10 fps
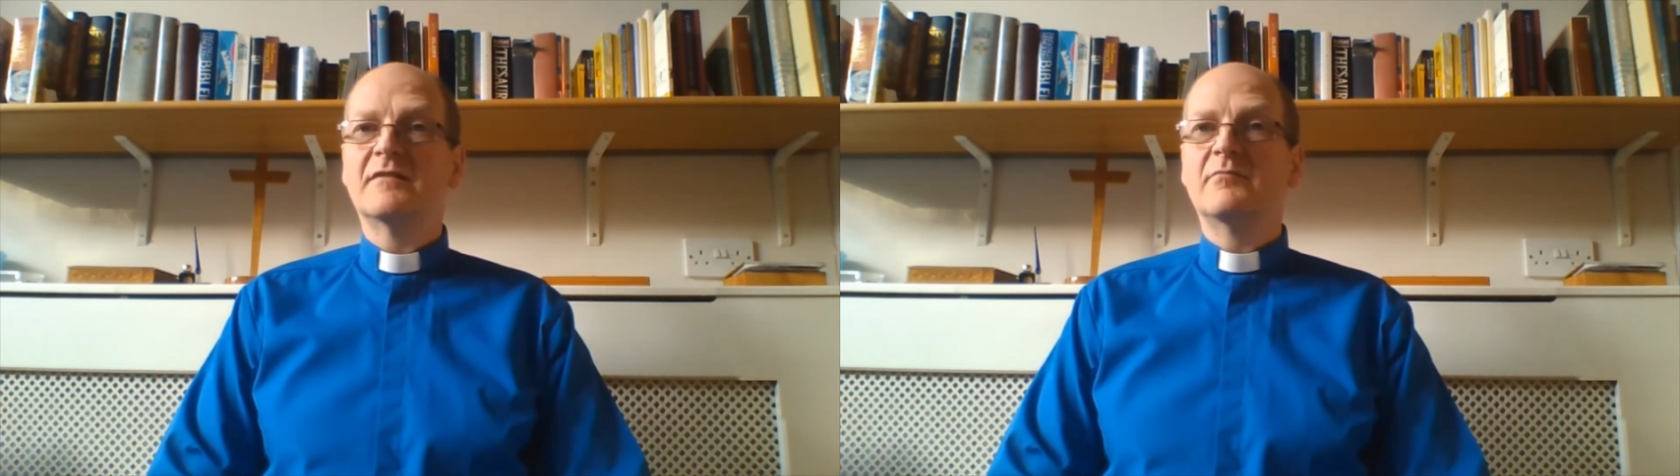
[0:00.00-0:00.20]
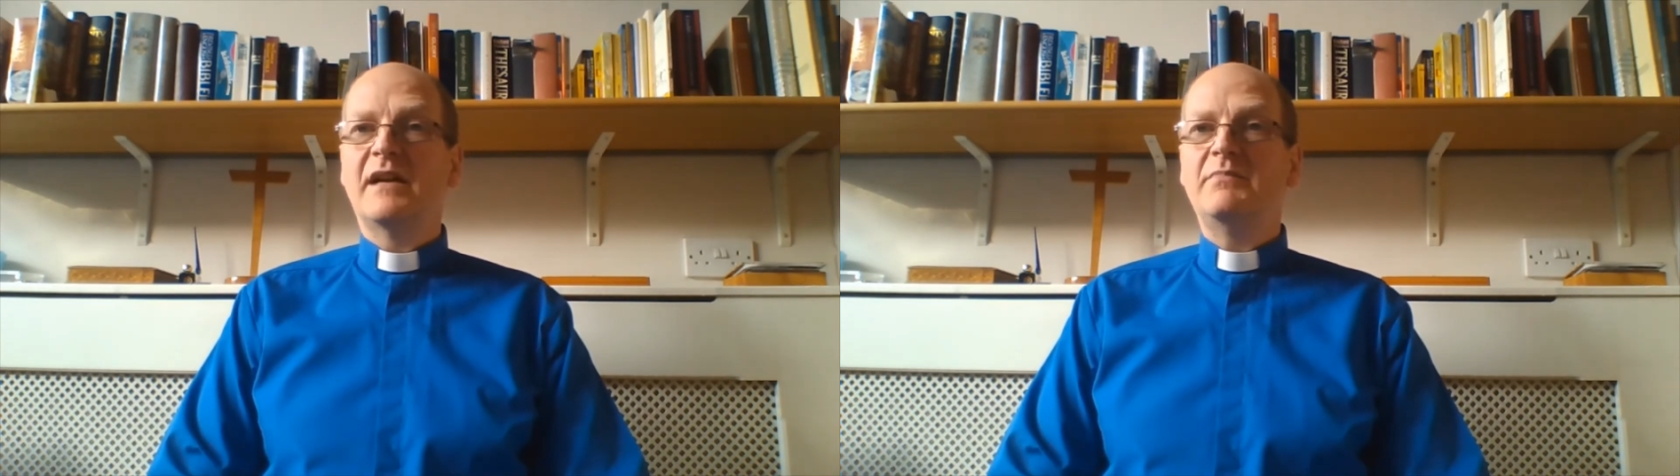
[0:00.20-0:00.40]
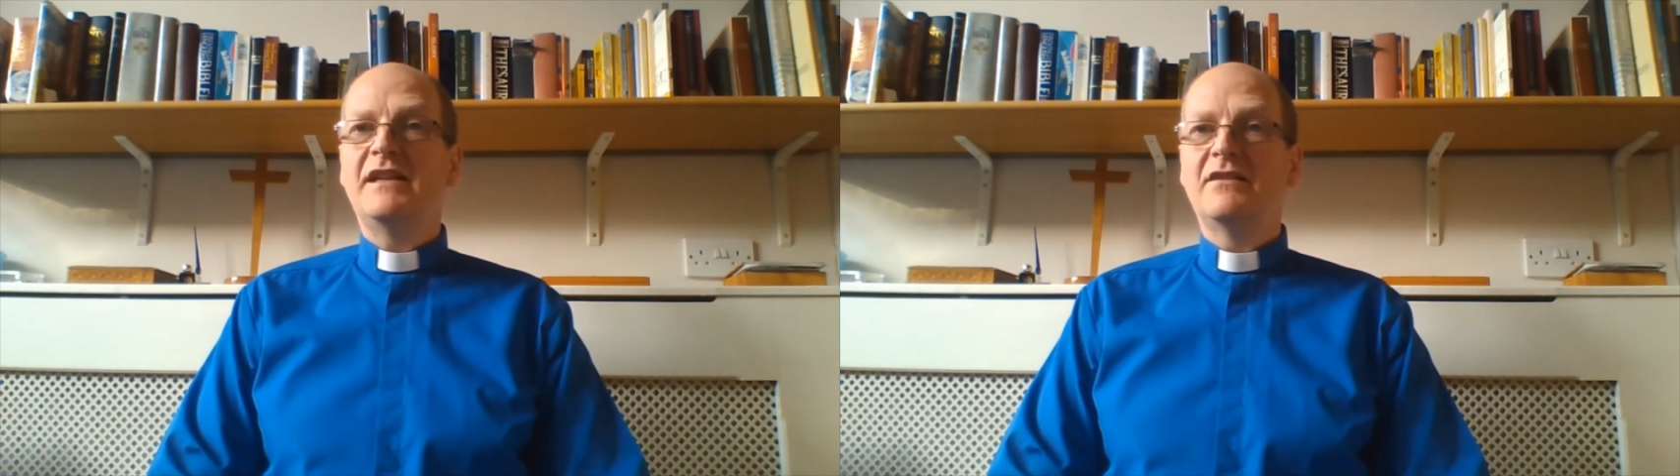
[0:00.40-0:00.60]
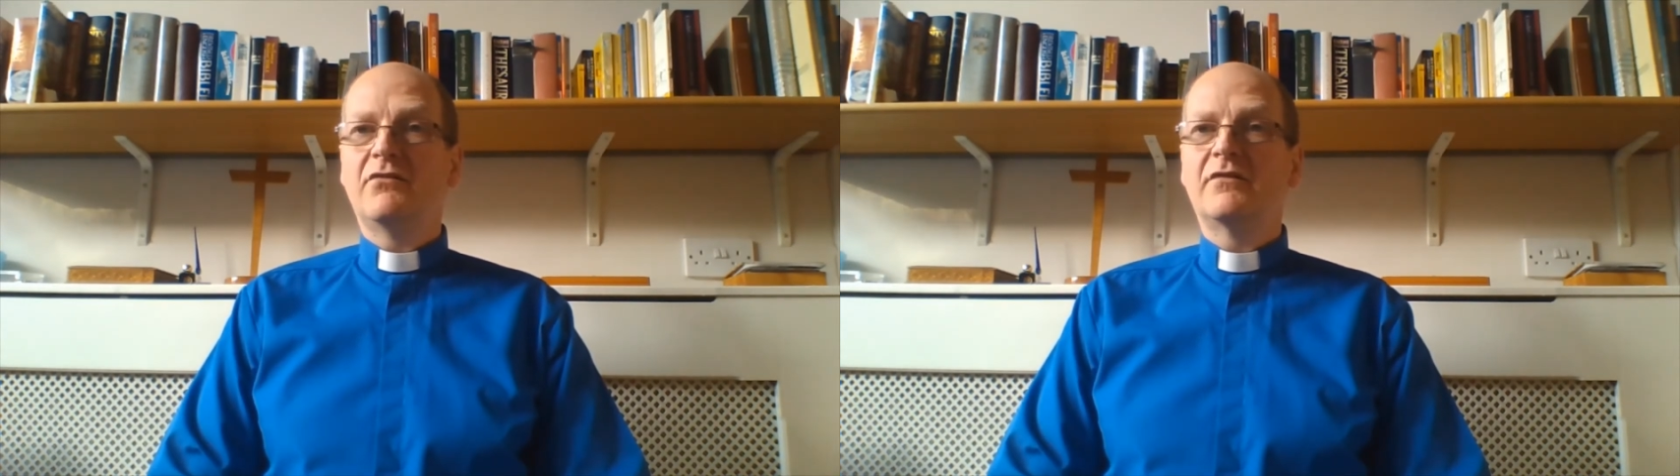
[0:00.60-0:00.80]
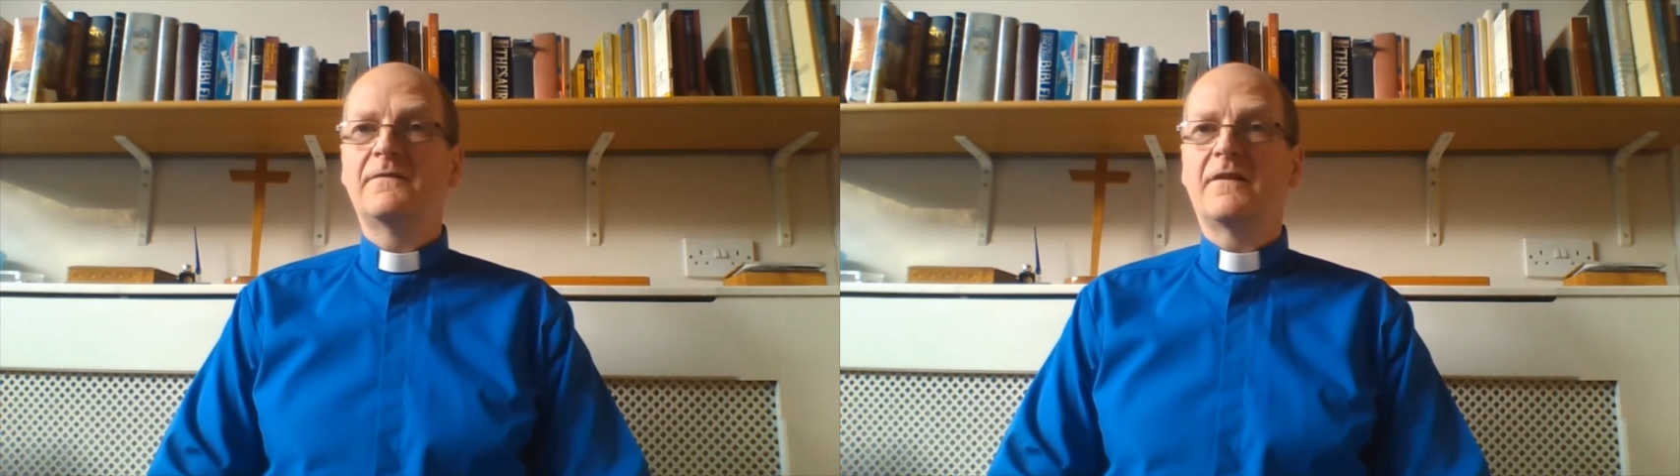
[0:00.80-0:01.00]
may be
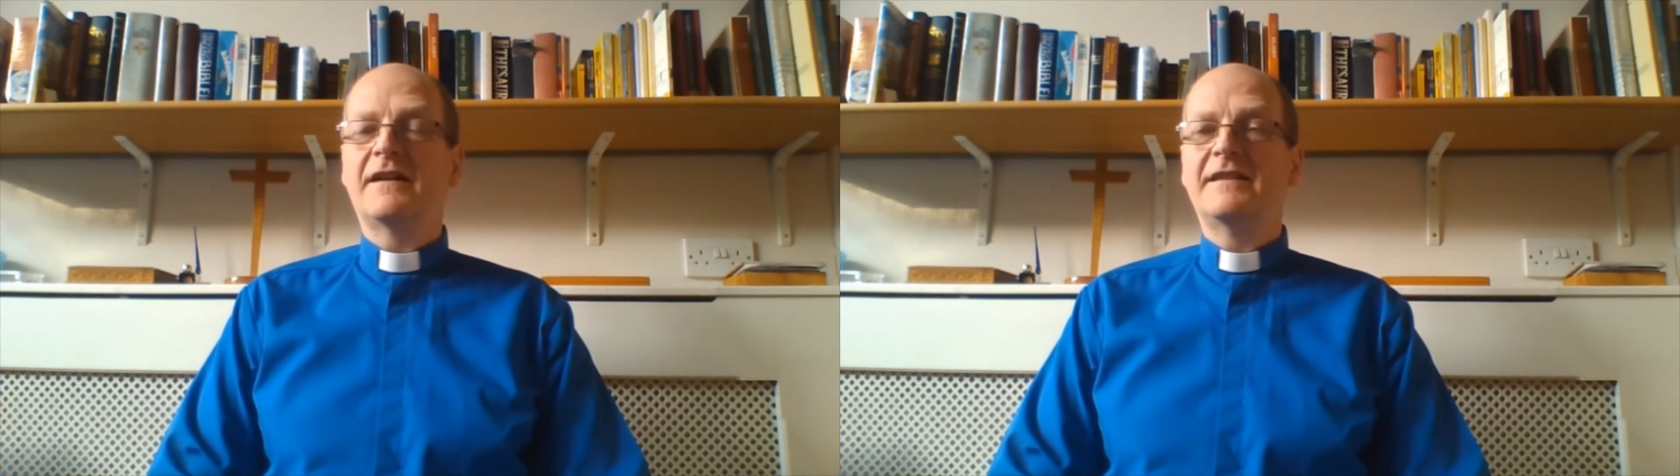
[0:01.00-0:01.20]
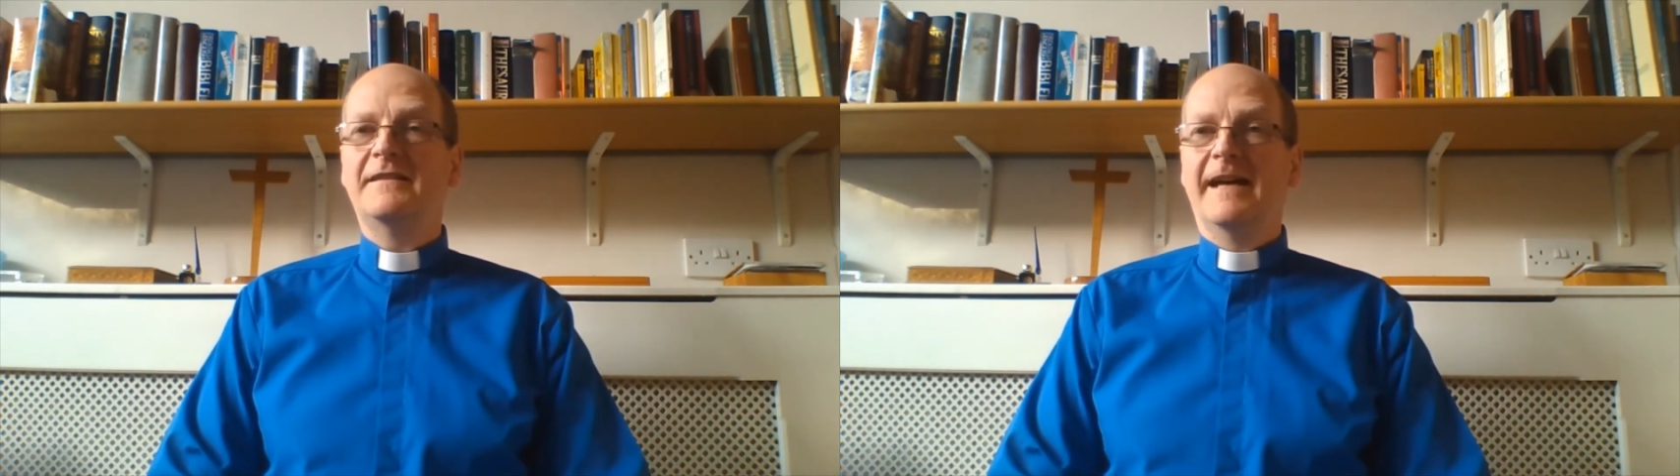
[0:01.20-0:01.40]
glorified in